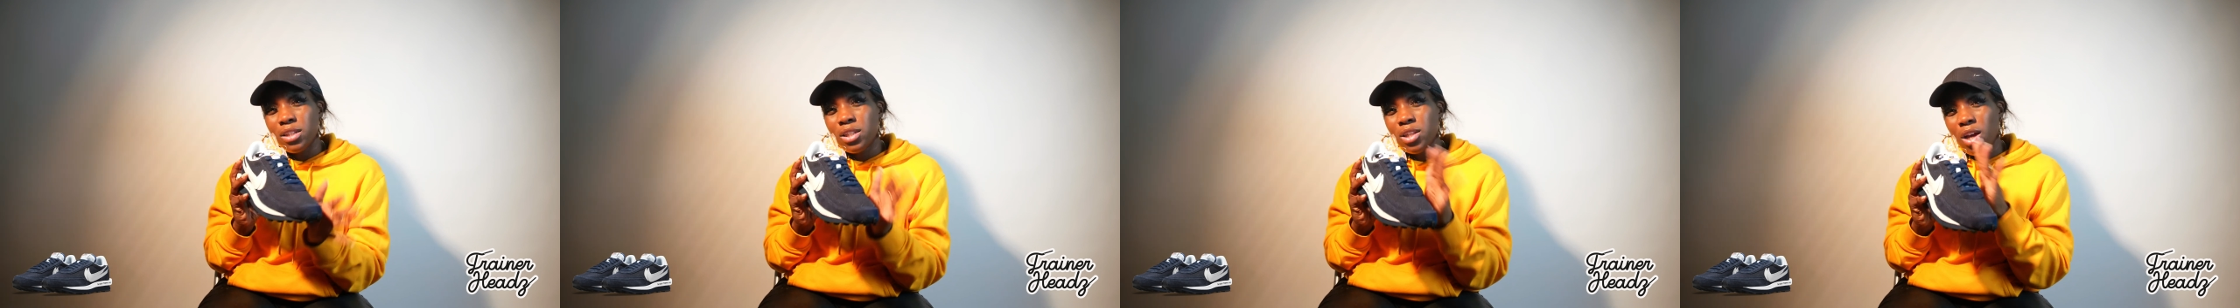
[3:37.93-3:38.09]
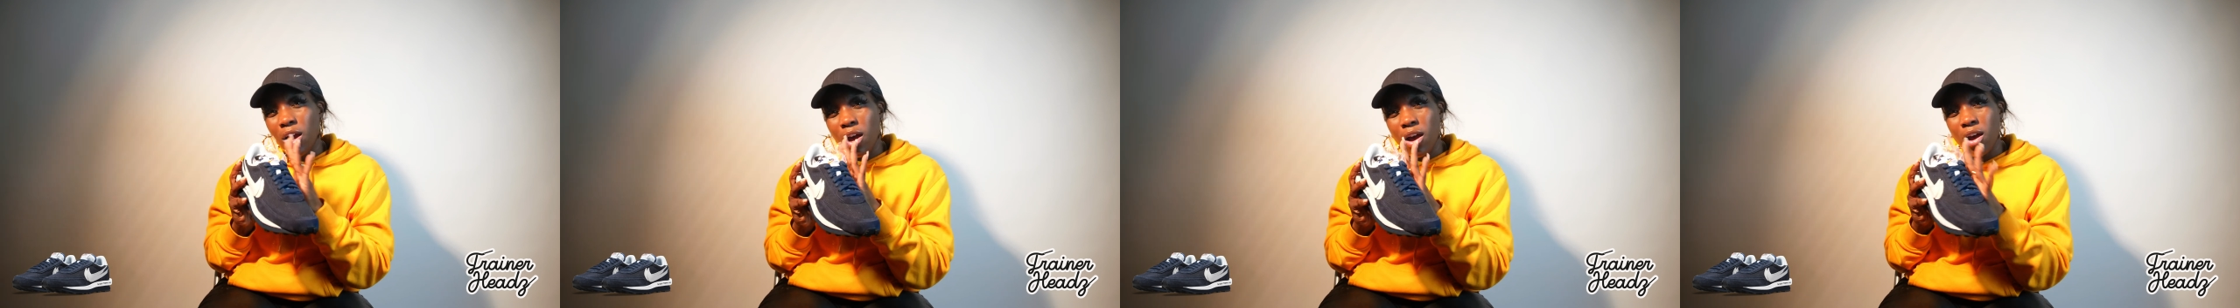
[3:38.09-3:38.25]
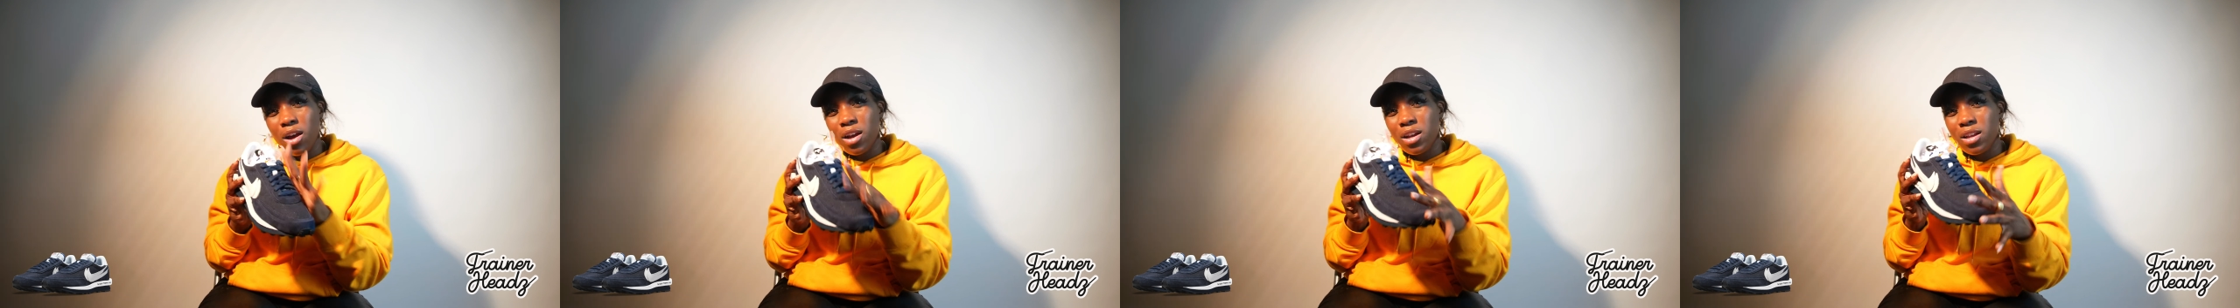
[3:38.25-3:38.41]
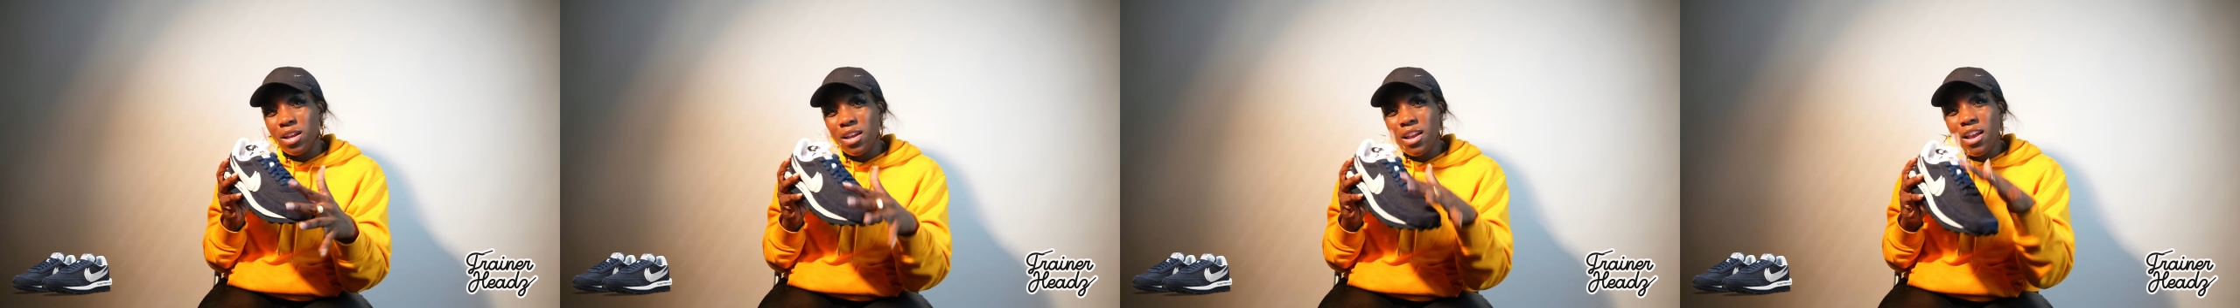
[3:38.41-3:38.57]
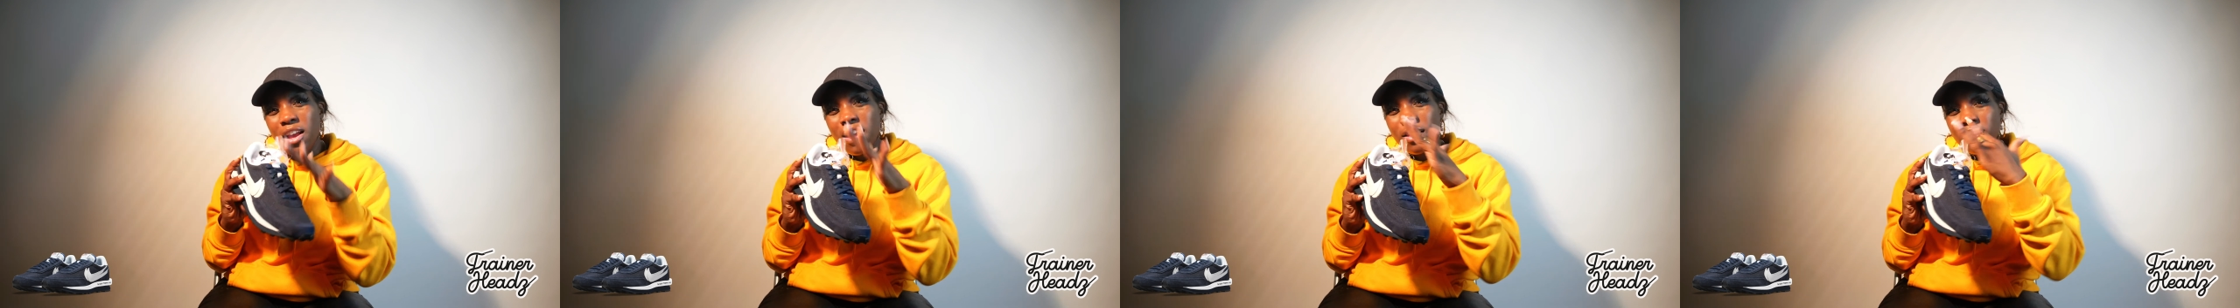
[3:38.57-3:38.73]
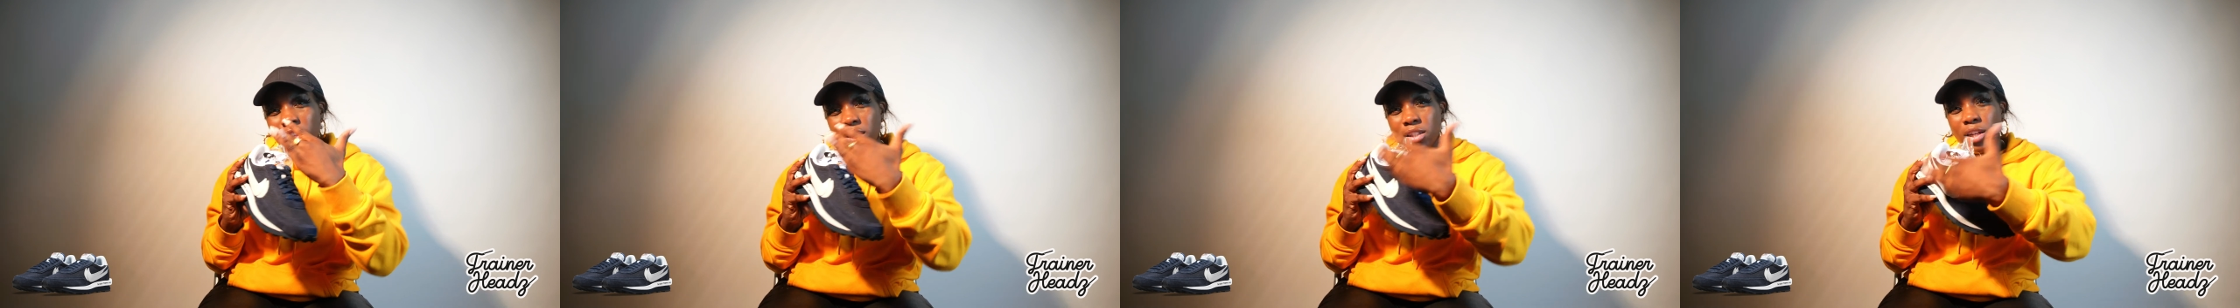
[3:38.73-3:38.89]

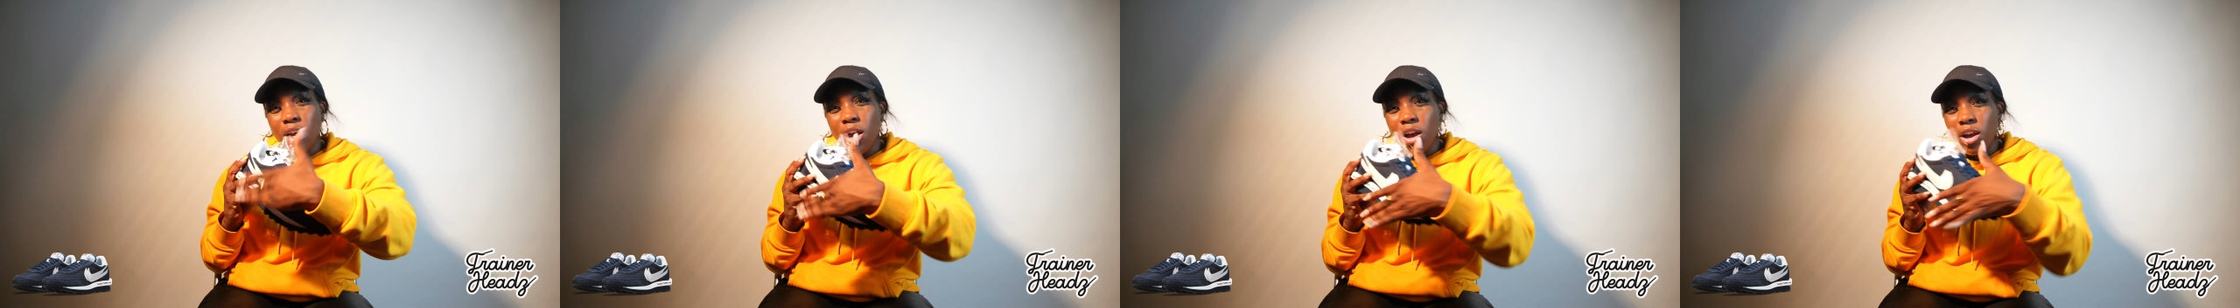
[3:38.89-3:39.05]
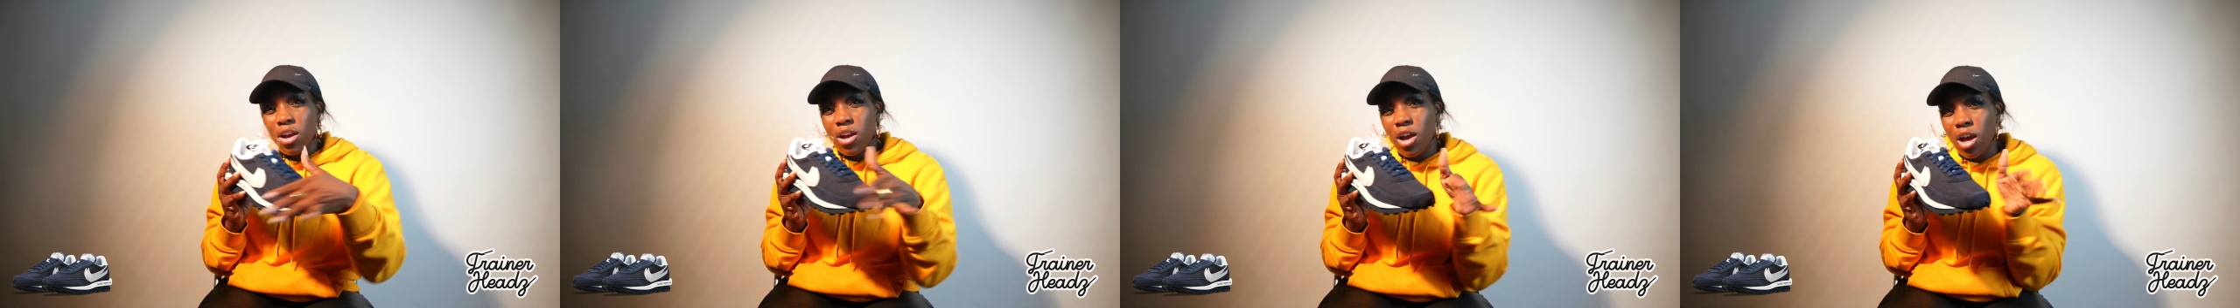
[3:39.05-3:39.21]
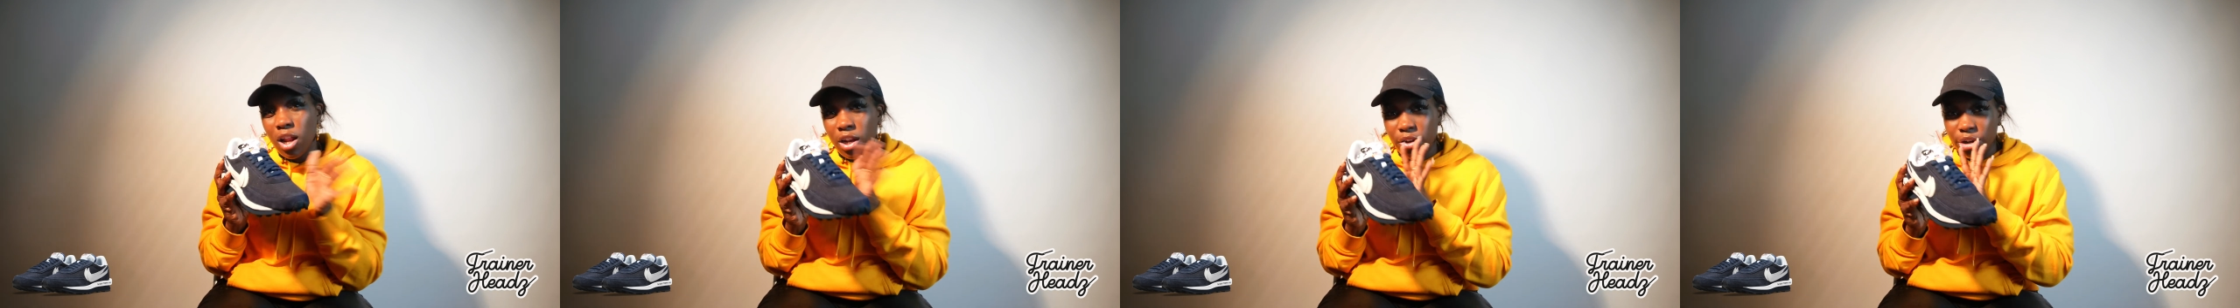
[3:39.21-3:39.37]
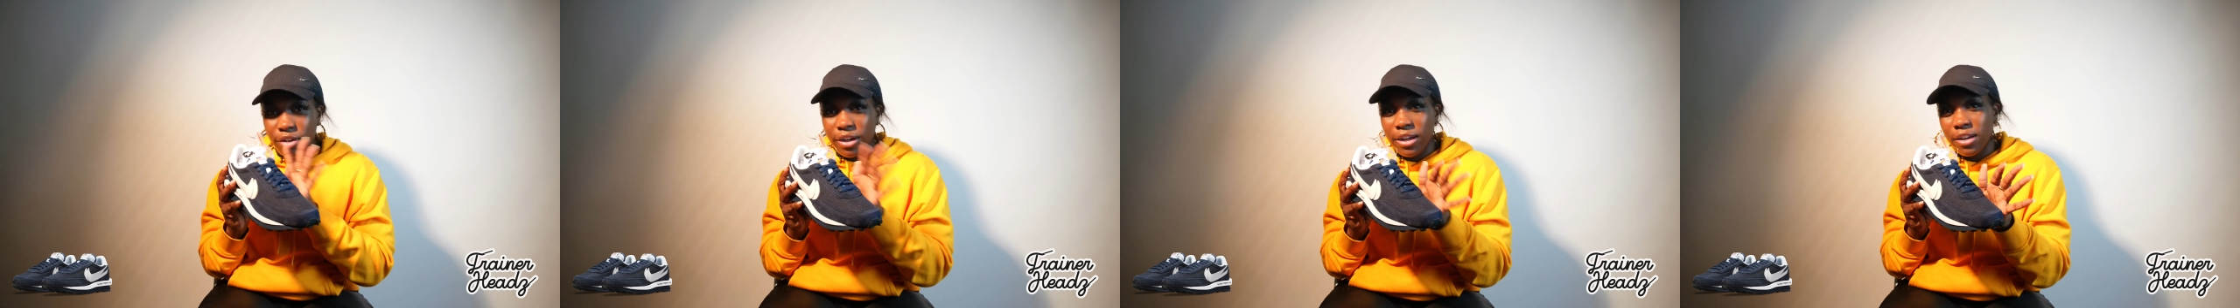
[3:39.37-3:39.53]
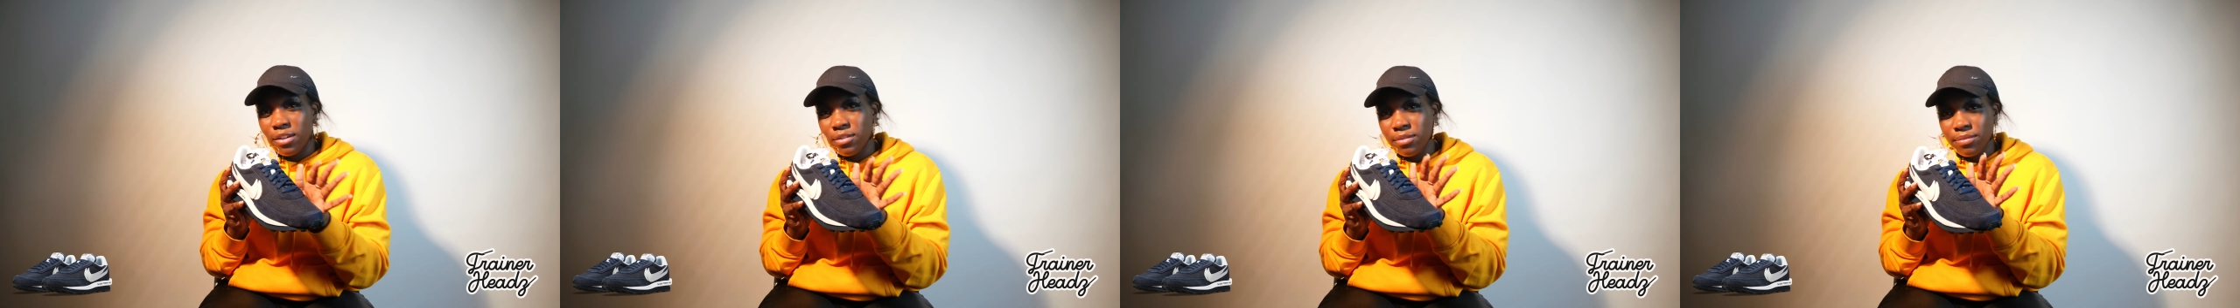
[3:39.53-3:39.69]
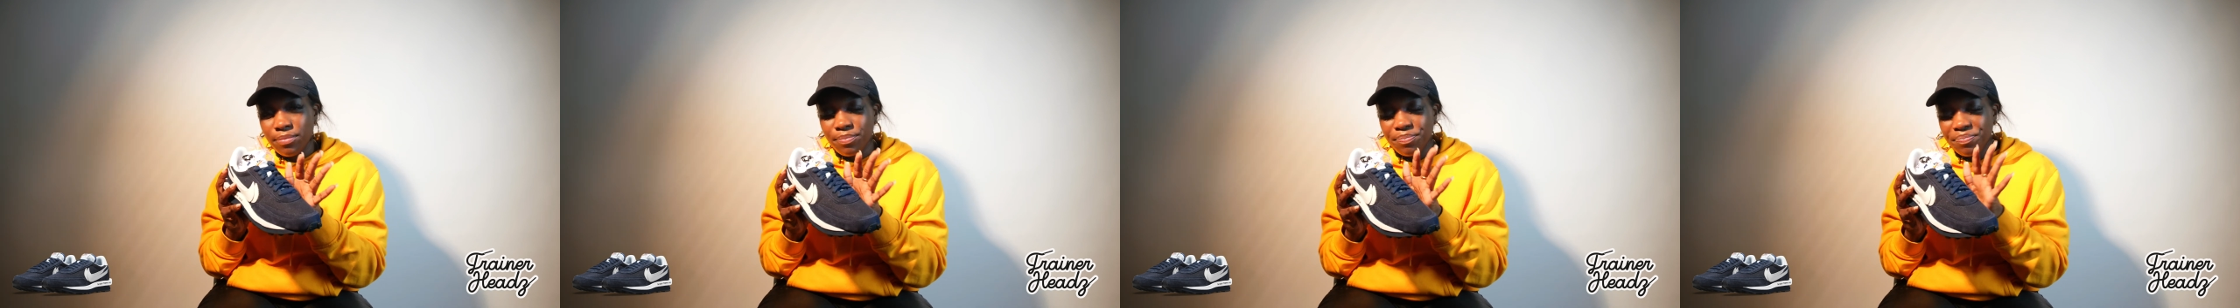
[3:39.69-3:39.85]
dark
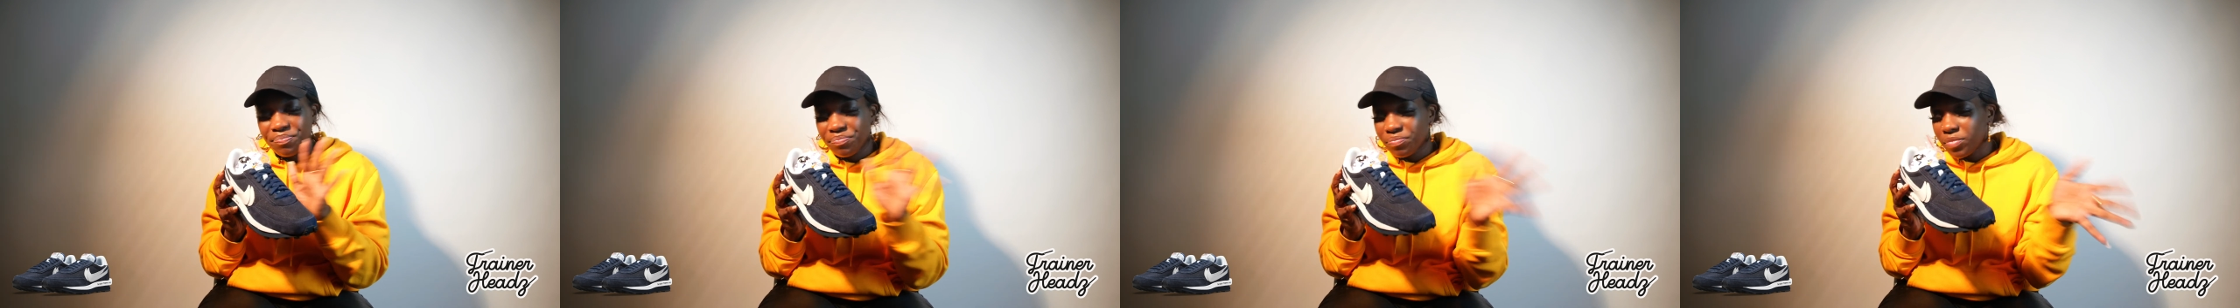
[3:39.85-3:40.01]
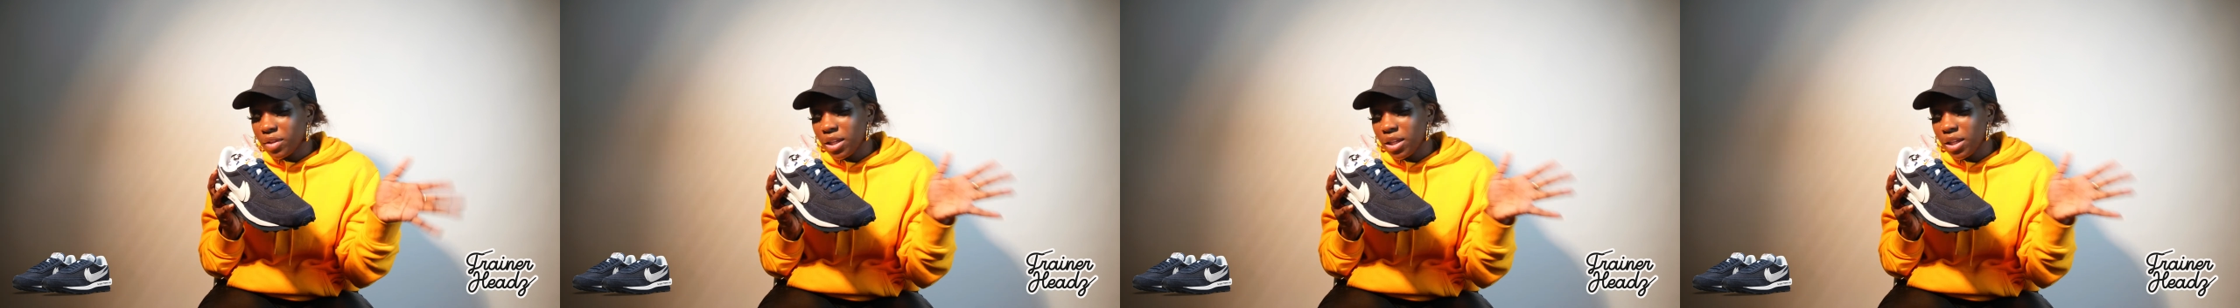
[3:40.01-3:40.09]
coloring